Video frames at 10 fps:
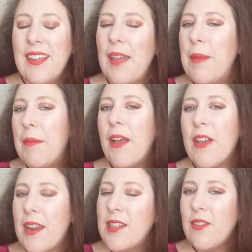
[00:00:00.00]
And maybe I'll
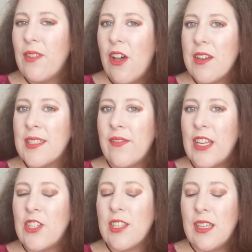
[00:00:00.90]
get into vlogs
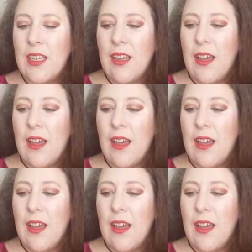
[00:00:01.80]
eventually.